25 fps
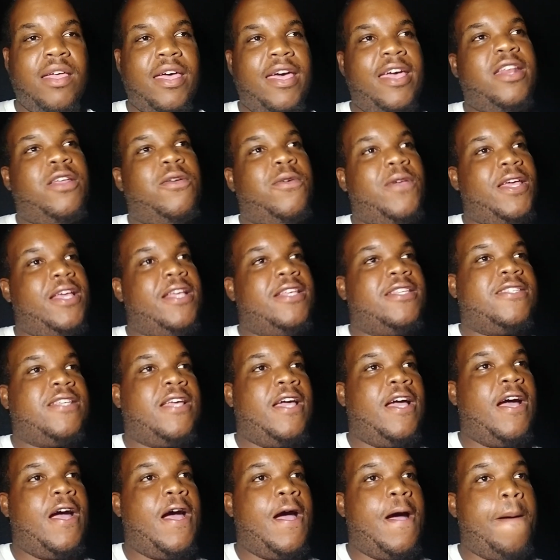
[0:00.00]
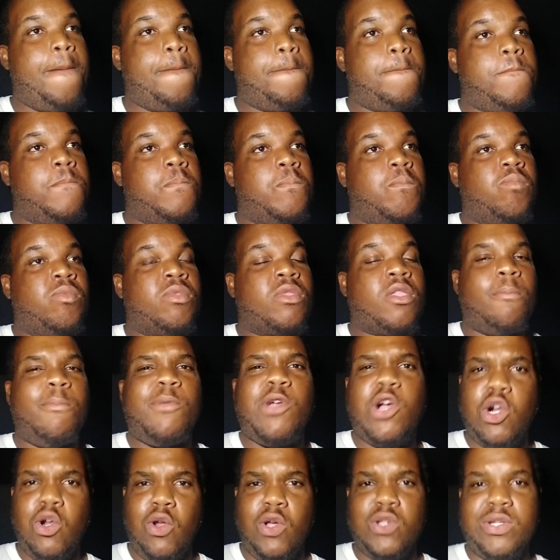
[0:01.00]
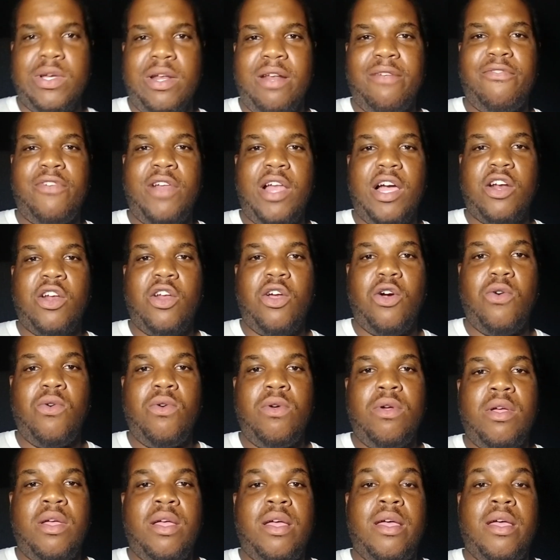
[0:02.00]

Anyways, we'll close out the vlog now.